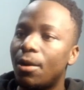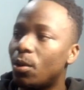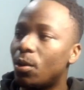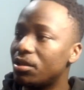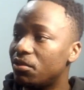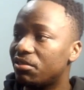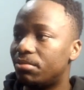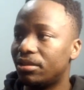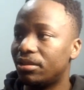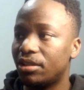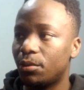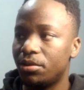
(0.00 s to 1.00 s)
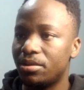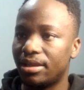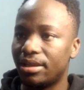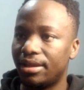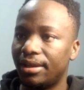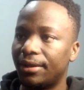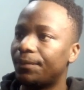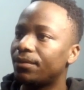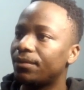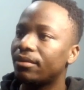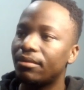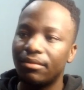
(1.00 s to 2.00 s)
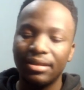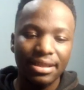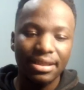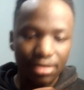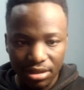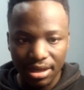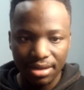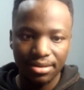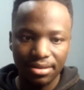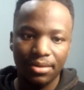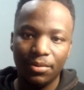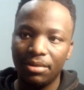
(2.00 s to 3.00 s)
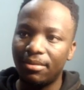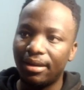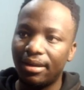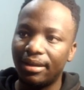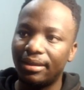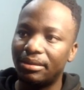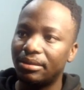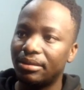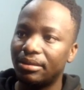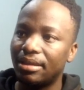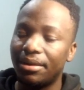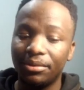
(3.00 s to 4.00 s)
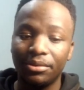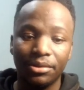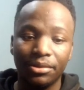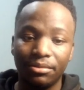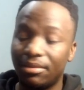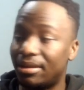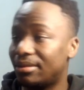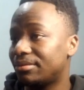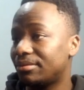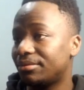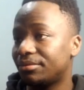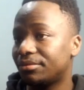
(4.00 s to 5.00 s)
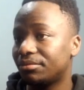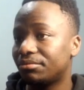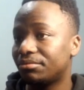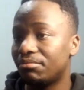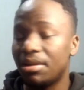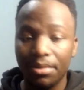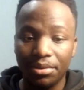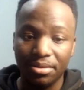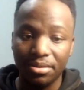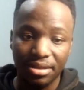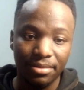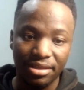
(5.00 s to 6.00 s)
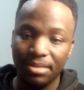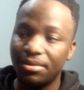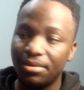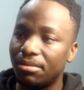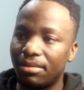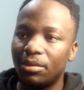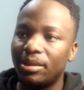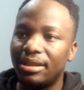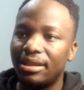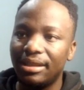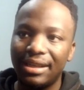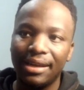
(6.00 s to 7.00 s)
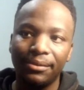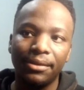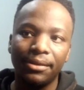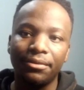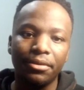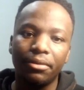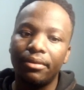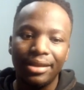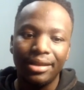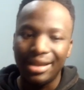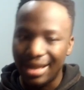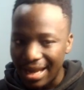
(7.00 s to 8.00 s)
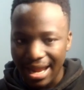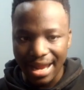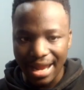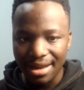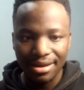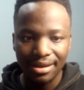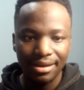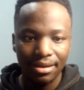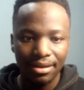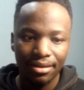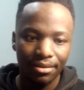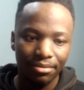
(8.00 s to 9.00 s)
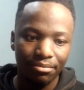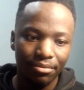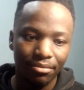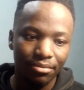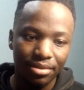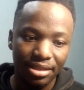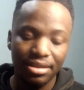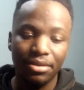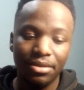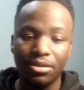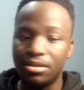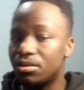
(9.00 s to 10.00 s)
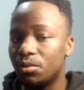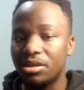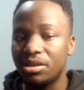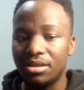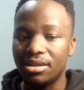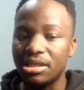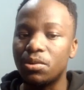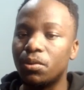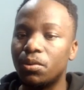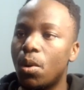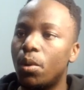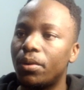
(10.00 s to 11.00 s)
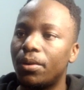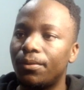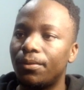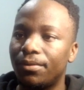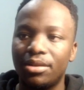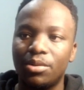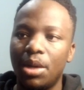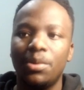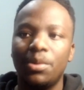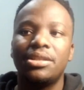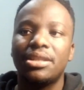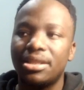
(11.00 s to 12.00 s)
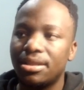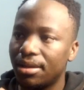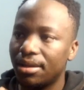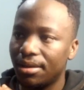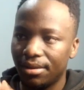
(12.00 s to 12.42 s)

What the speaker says: Once we have built our user here, there's a chance that we might, I don't know, but maybe throw some exception, but we didn't cater for any scenarios on which things could go wrong. That's why we just